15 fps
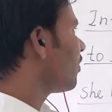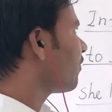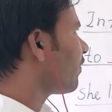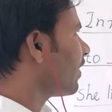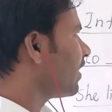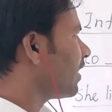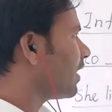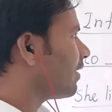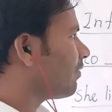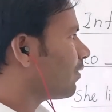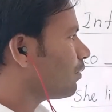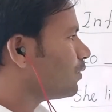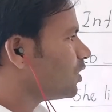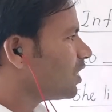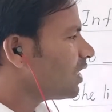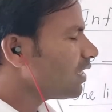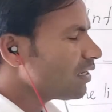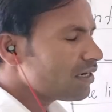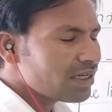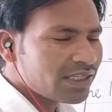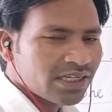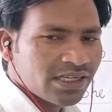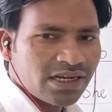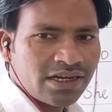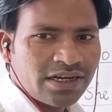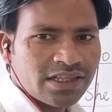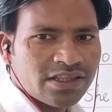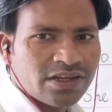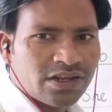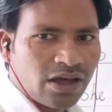non-finite verb. Gerund
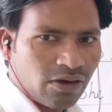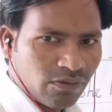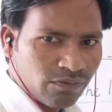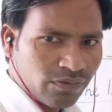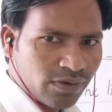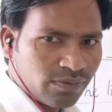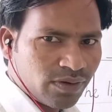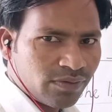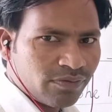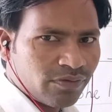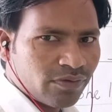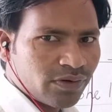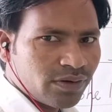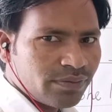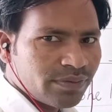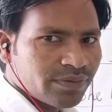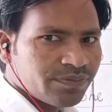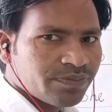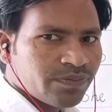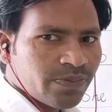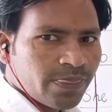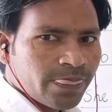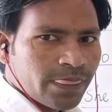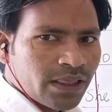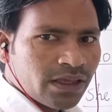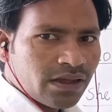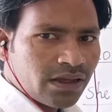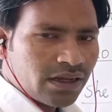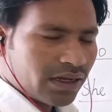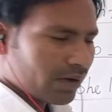is a noun form of verb
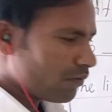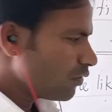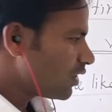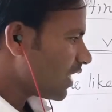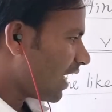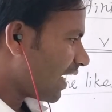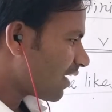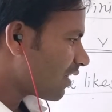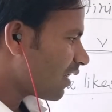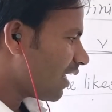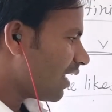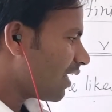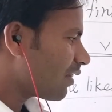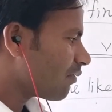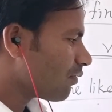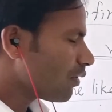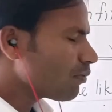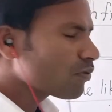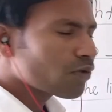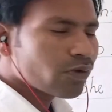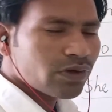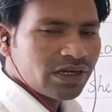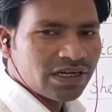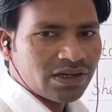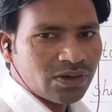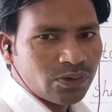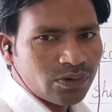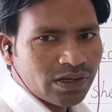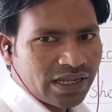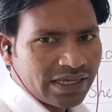which acts as verb, though it
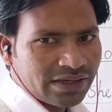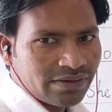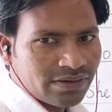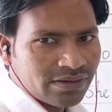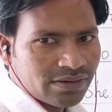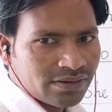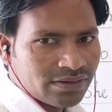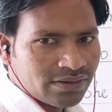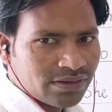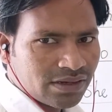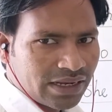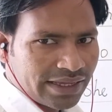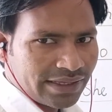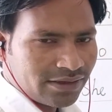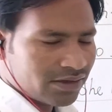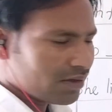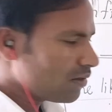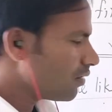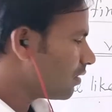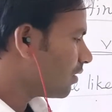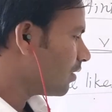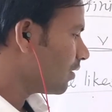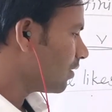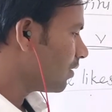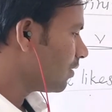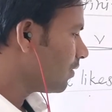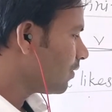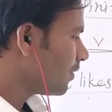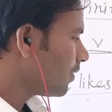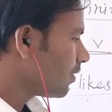look like a,
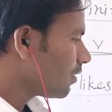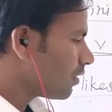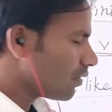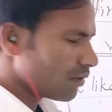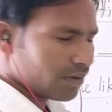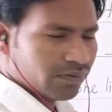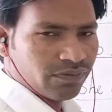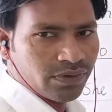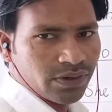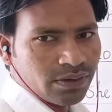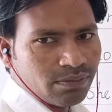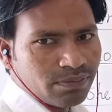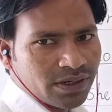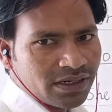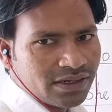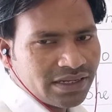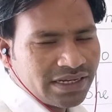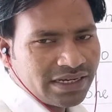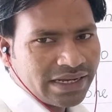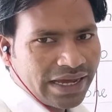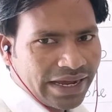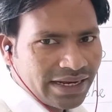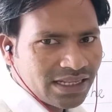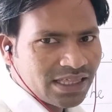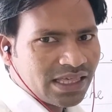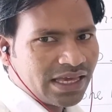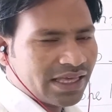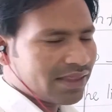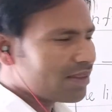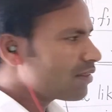verb, but it acts
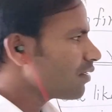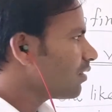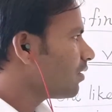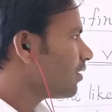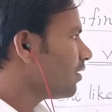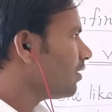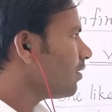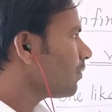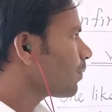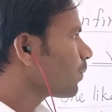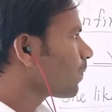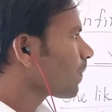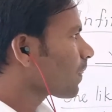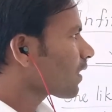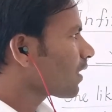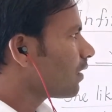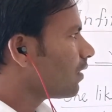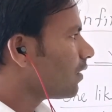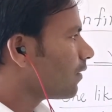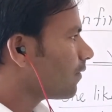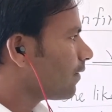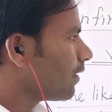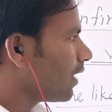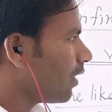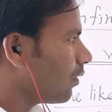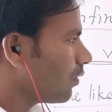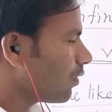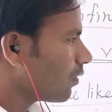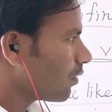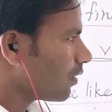as a
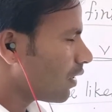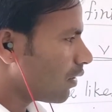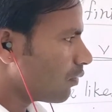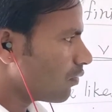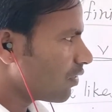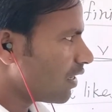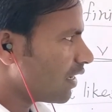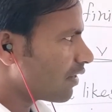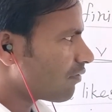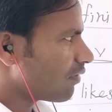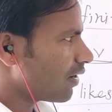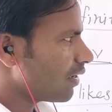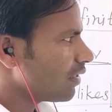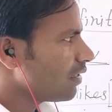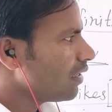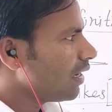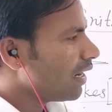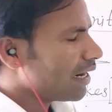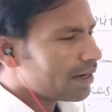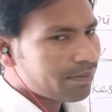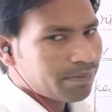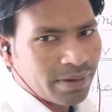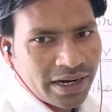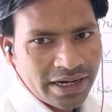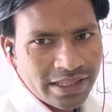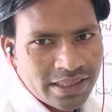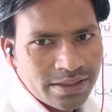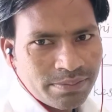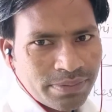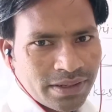noun. That's why. And
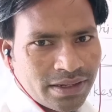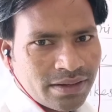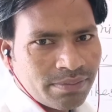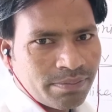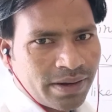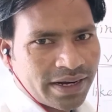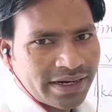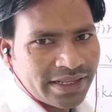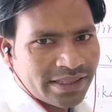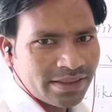participle